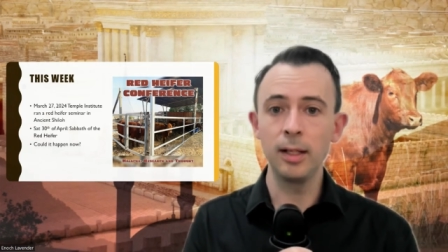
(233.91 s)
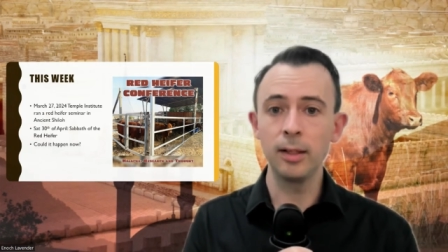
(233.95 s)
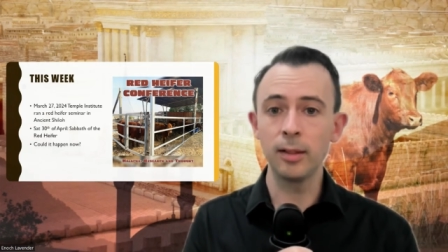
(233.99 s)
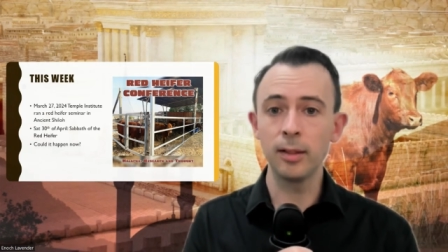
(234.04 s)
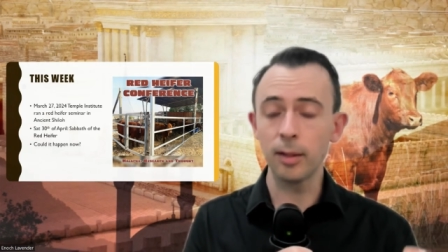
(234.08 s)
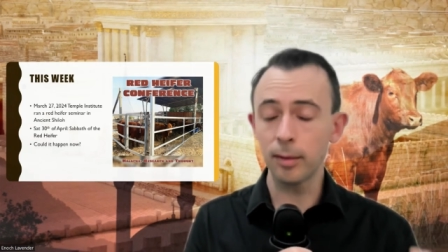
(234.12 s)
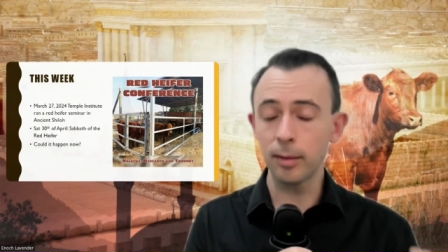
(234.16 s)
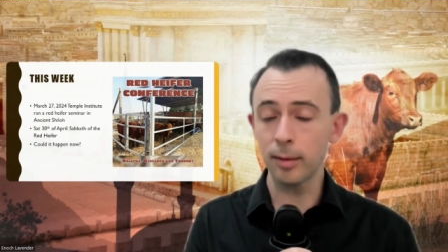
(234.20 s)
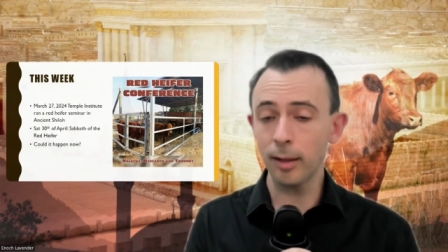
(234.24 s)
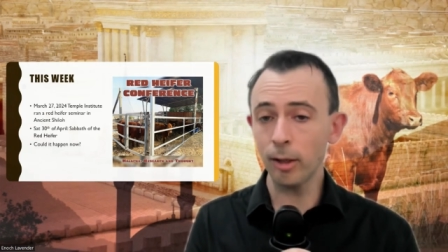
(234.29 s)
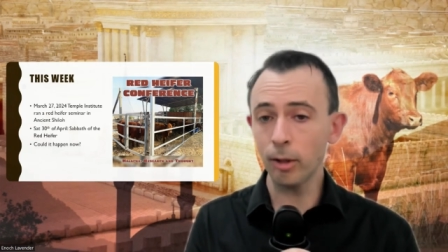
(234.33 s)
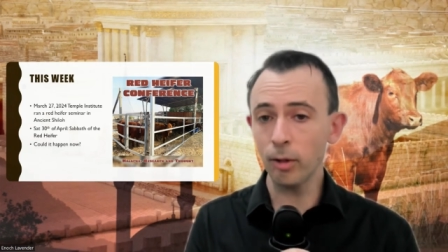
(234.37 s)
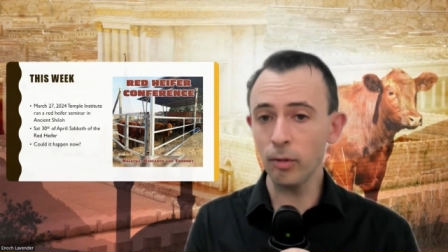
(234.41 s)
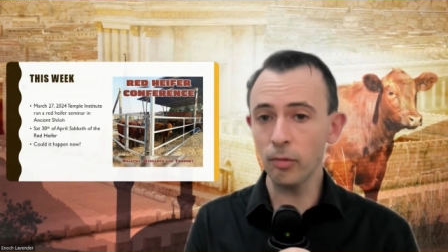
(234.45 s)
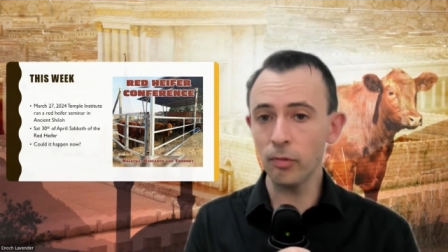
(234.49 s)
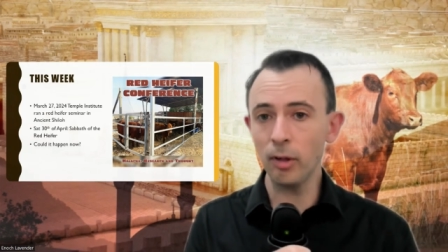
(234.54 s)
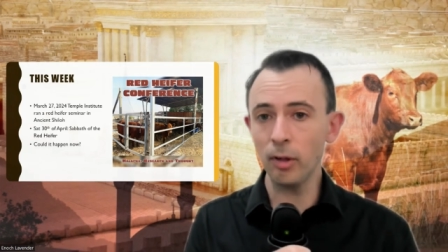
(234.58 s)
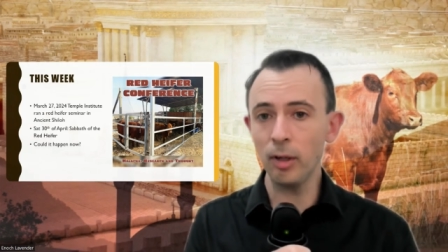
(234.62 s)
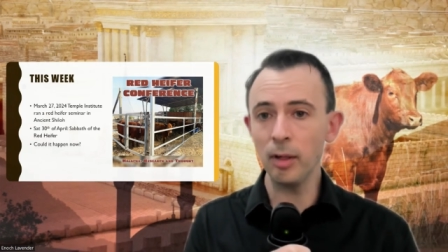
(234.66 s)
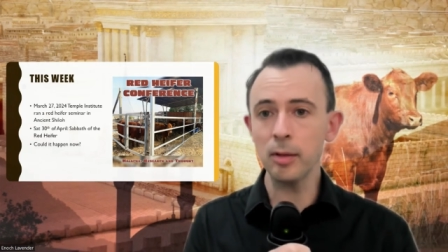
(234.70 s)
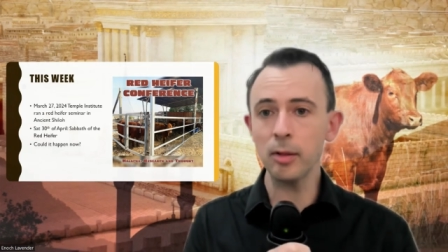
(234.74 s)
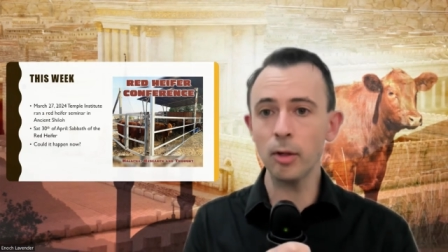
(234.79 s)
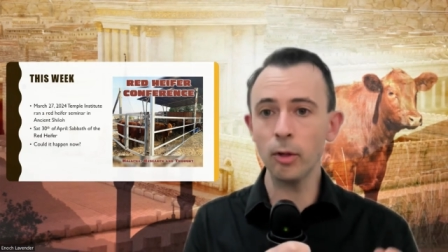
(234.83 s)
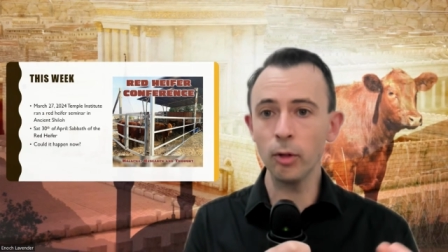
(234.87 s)
the
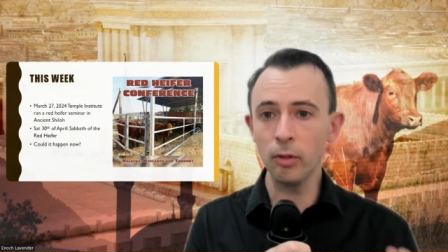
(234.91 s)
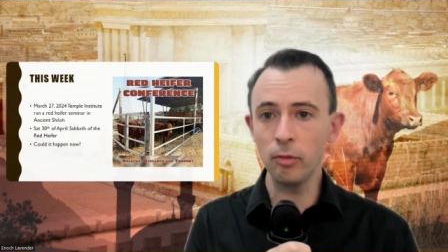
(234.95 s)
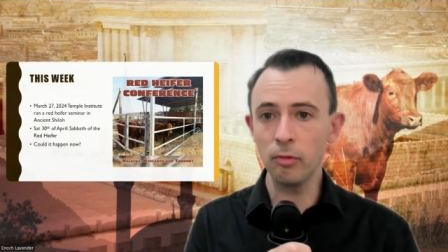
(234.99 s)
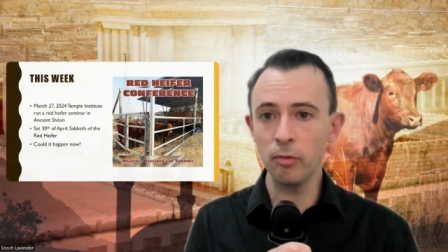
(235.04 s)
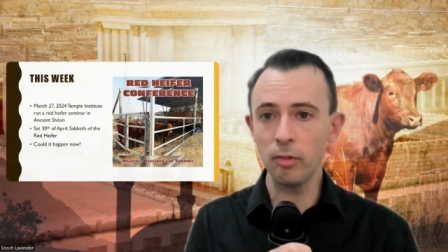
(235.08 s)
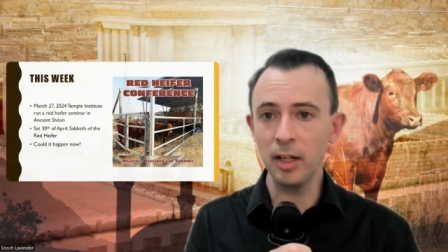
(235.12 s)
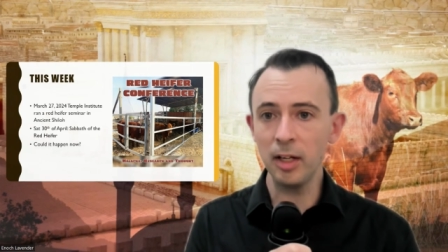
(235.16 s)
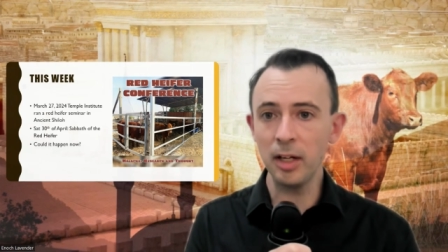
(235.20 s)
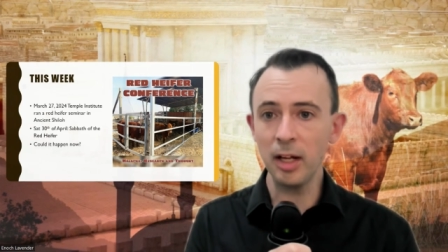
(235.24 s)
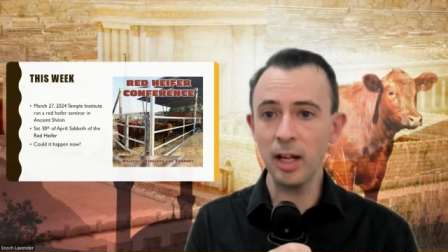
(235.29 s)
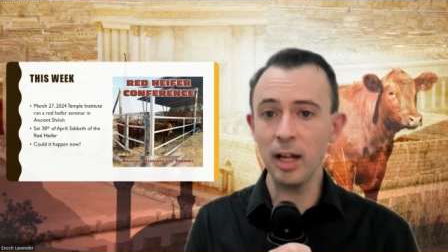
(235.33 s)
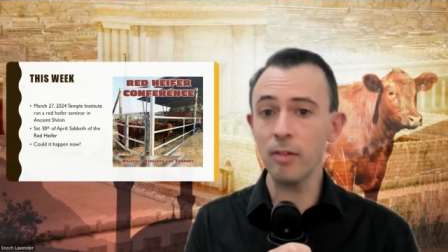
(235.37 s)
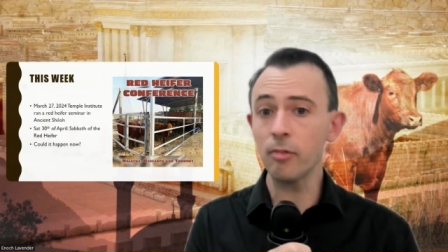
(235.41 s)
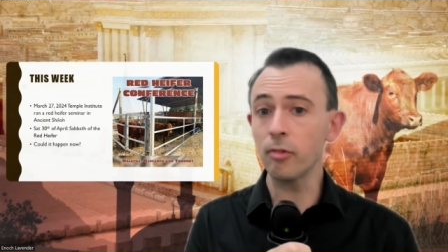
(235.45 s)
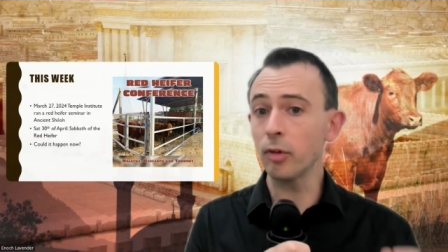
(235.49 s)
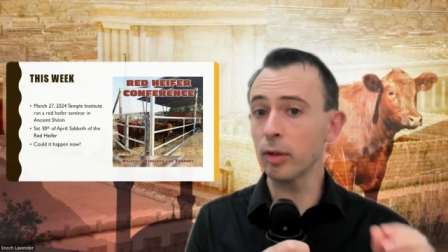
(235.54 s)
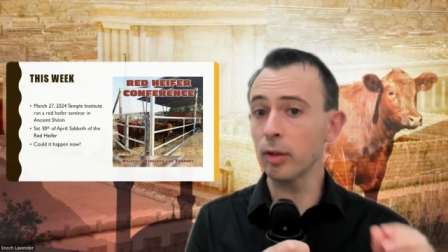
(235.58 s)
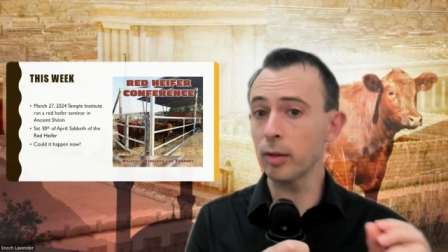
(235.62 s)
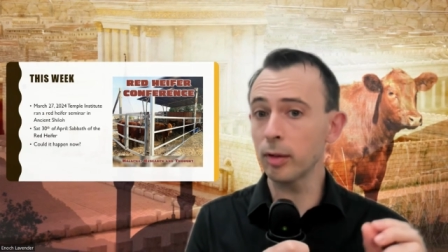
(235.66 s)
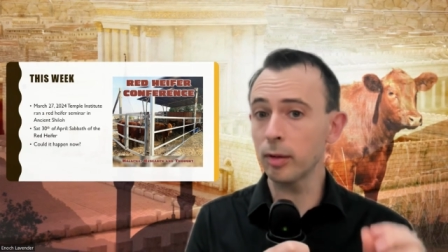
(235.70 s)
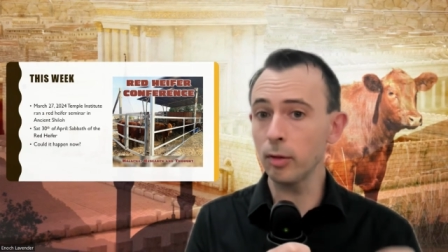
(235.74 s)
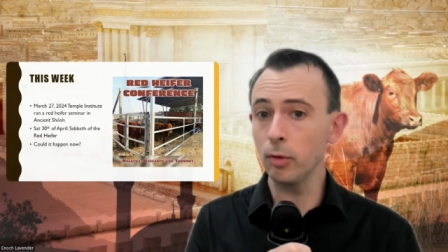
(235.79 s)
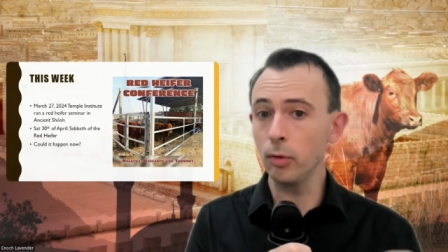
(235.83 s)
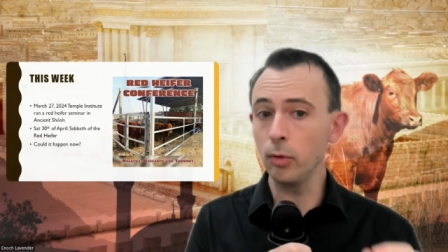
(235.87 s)
sacrifice of the red heifer
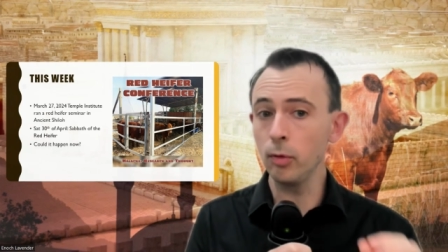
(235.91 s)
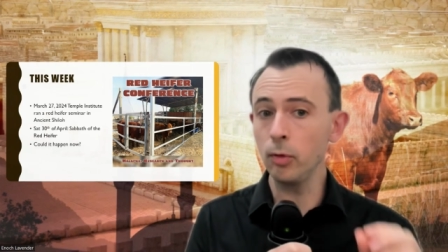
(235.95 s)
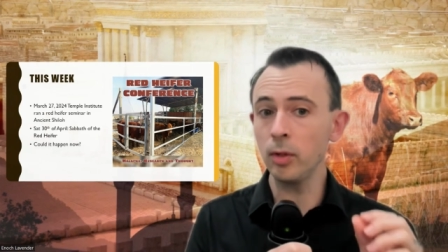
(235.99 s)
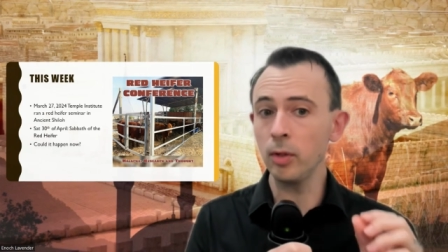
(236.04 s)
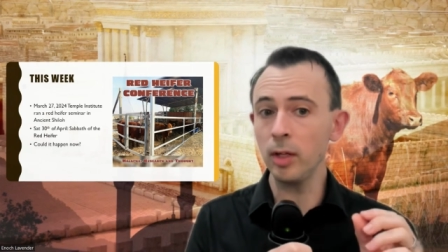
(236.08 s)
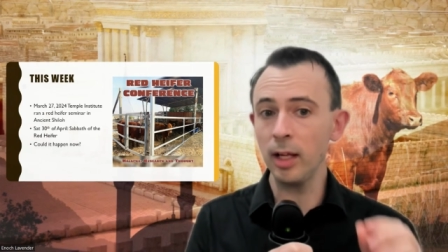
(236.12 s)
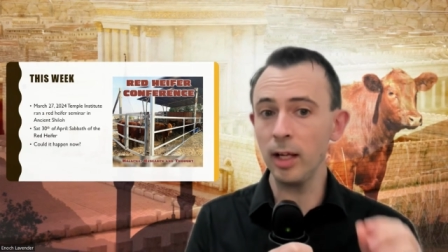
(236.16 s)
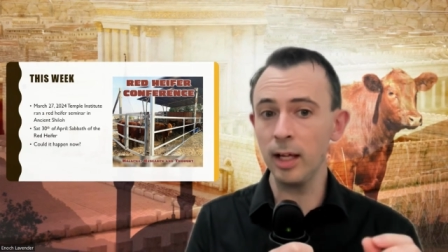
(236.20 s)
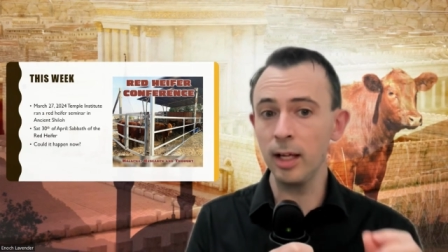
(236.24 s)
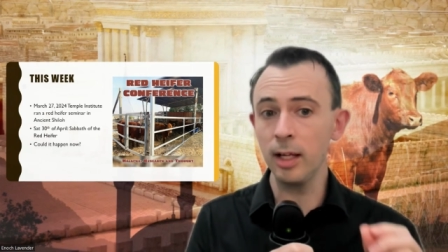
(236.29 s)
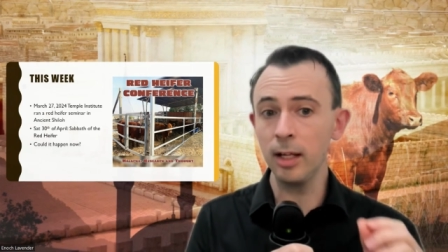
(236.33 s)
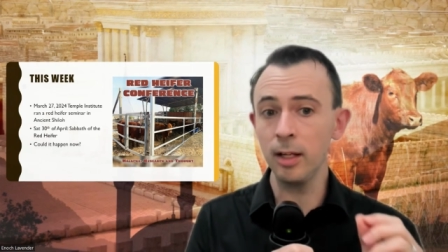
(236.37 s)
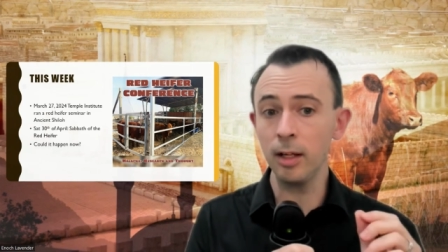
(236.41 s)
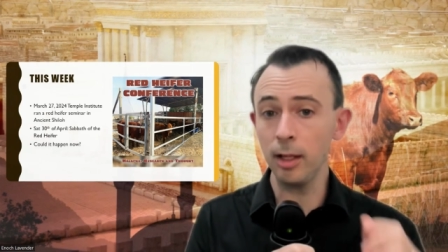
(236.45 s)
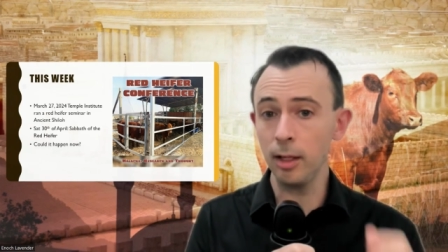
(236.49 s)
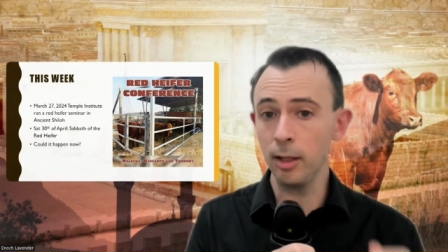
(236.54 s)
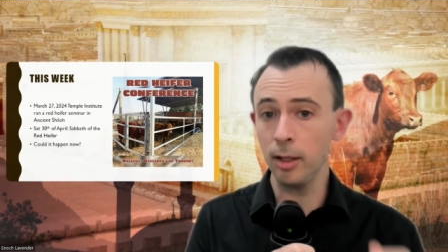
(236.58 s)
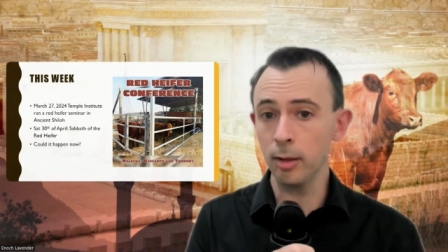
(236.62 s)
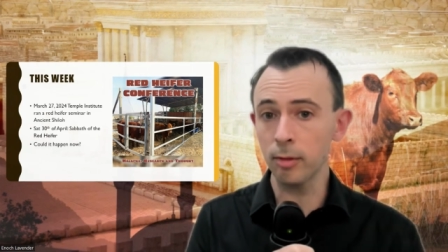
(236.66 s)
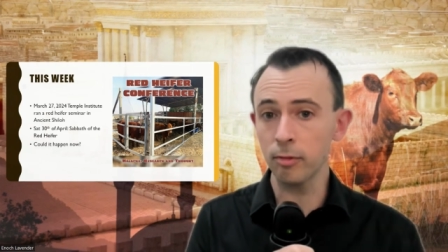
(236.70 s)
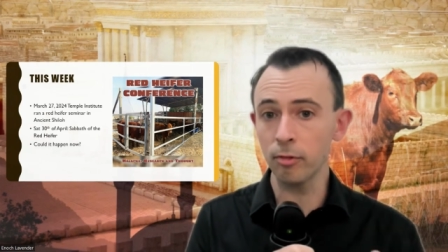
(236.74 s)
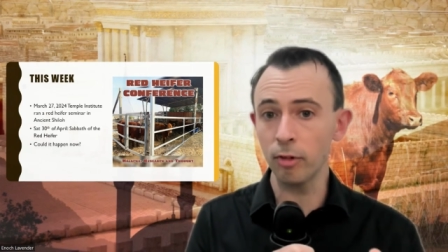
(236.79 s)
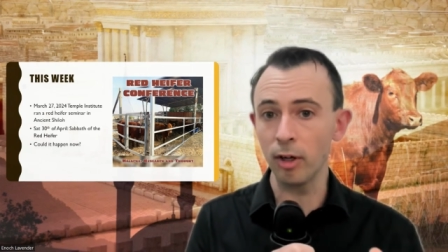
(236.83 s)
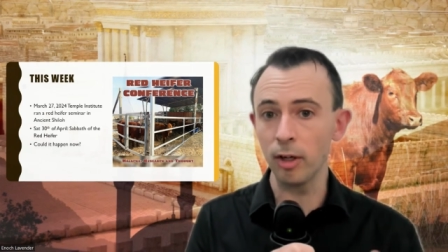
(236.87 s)
soon in
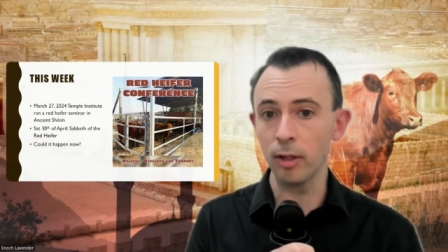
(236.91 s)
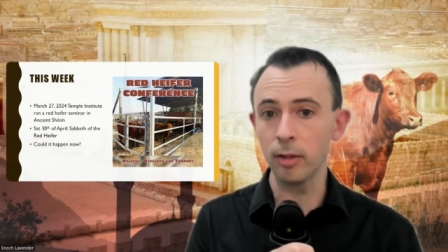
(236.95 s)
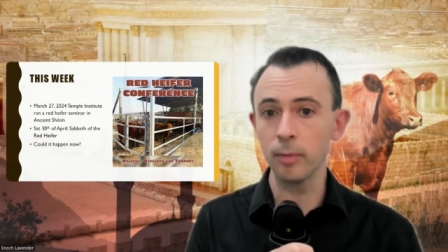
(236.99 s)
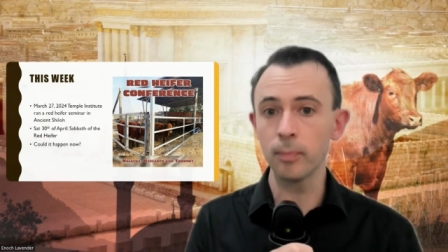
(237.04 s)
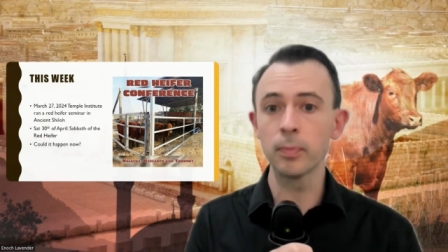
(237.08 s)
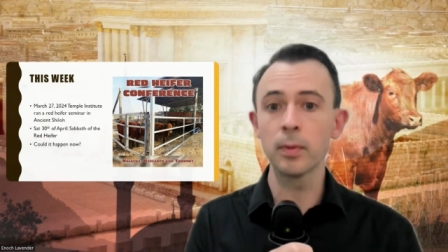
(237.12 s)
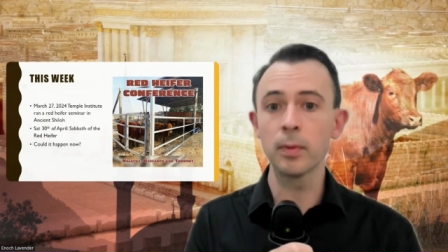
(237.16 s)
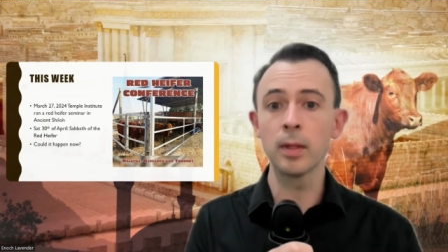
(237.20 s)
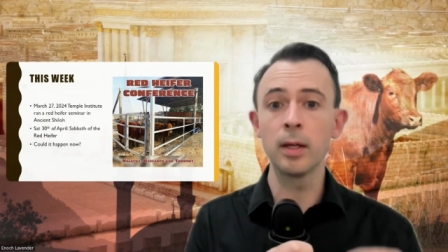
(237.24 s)
Israel?